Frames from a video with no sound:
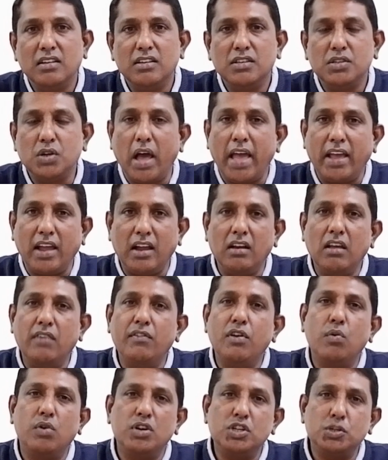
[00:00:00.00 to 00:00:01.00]
So I can
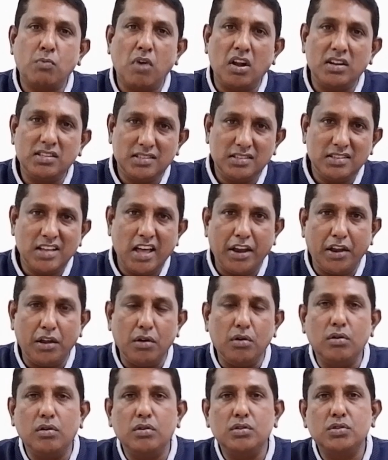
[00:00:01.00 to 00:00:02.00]
give you one small
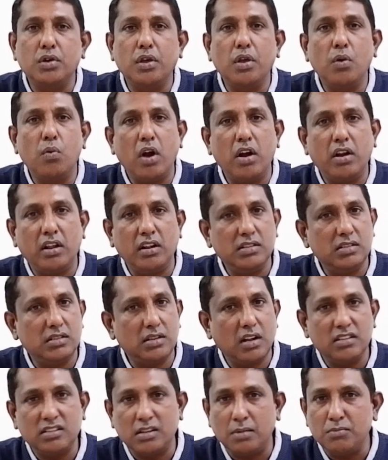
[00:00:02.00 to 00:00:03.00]
scenario. So you want to
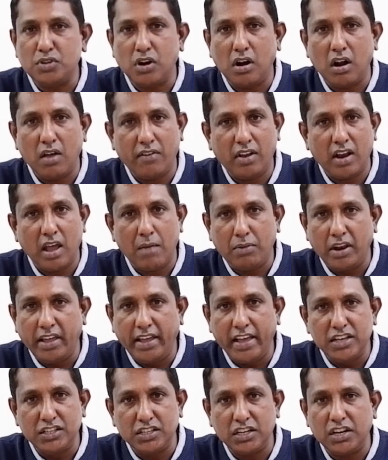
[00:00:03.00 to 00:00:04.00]
install some sort of an
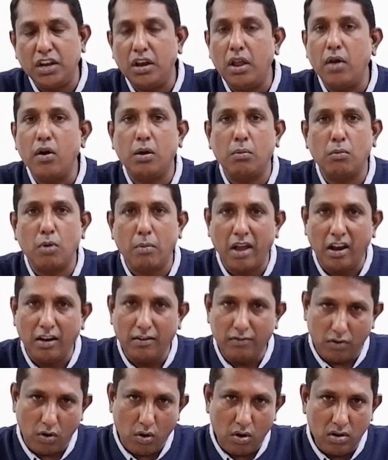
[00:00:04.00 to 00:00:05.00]
application in your mobile
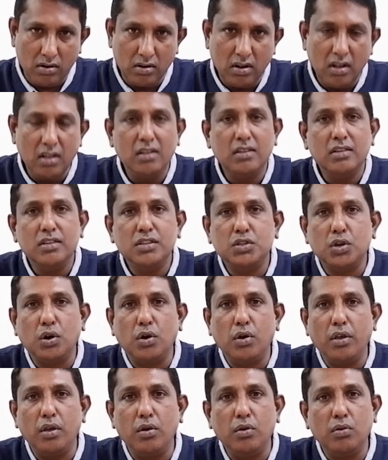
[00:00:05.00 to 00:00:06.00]
phone.
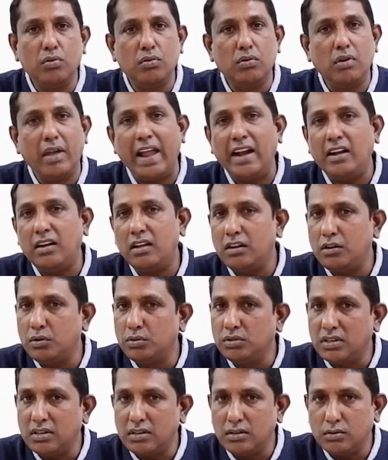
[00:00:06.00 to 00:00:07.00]
So you enter
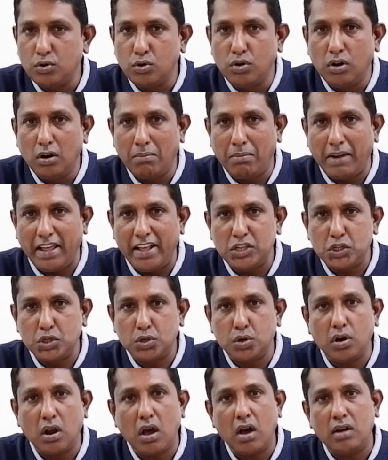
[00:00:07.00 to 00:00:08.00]
to the Google Play
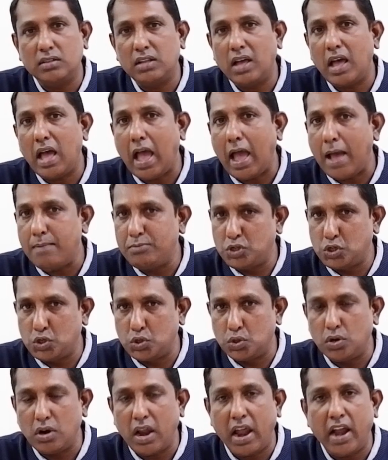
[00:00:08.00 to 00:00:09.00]
Store or the App
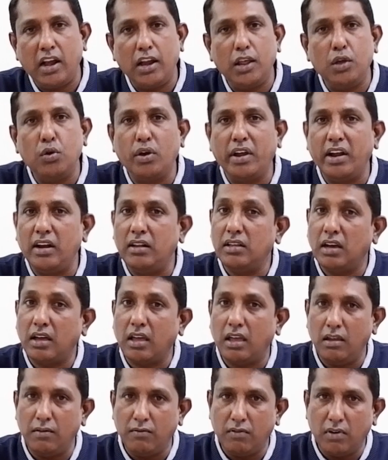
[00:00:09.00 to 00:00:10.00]
Store and you hit the
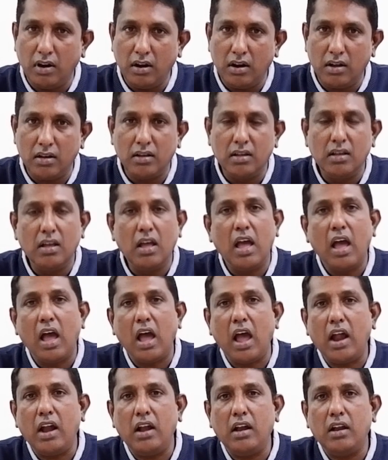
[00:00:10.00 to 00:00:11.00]
keyword
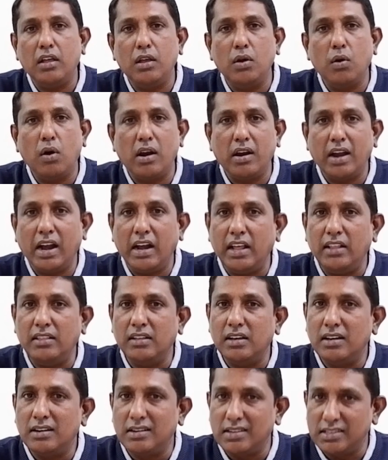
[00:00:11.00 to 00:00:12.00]
and you are getting
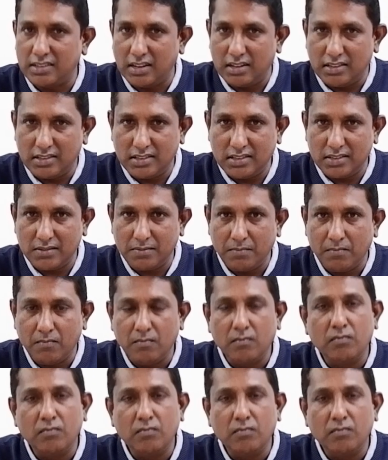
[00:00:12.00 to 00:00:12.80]
the results.